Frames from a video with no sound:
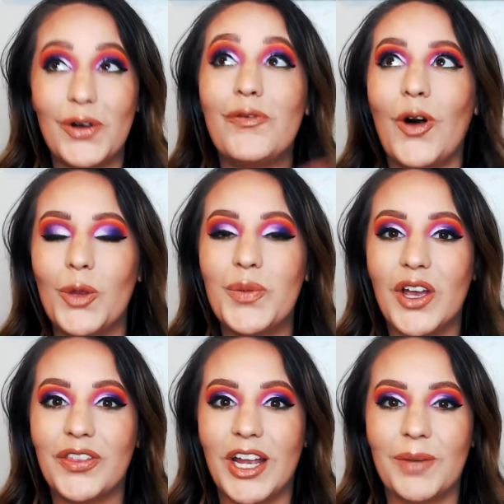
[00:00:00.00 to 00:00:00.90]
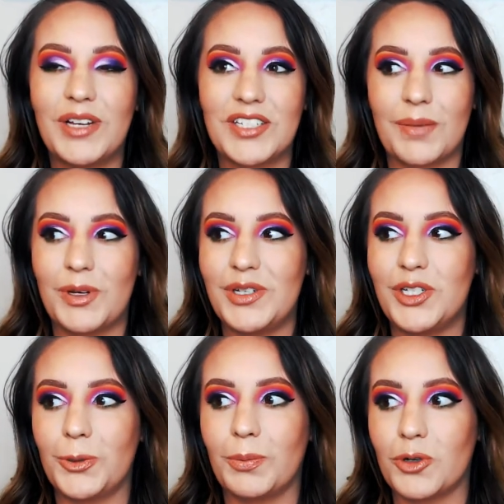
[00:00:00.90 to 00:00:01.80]
Follow me on there, because I'm going to be
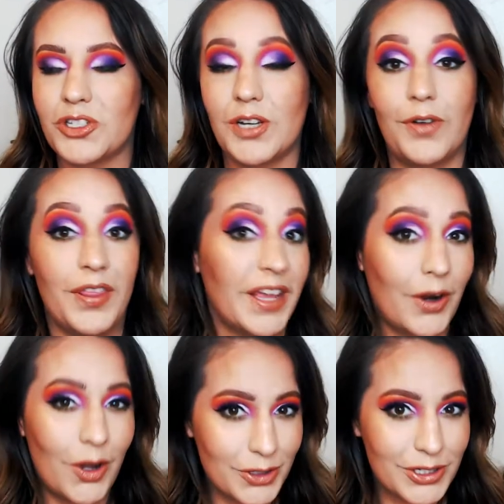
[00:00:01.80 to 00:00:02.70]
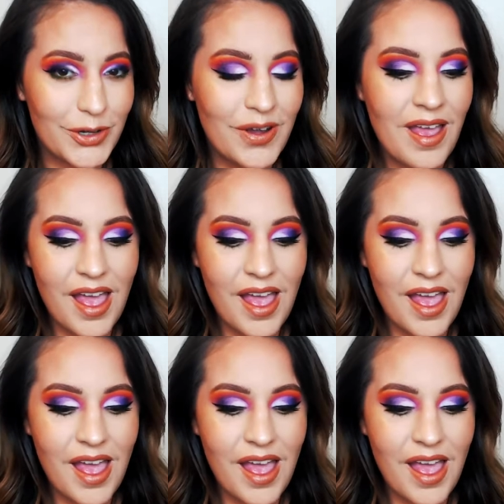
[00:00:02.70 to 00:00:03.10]
doing more stuff on there also.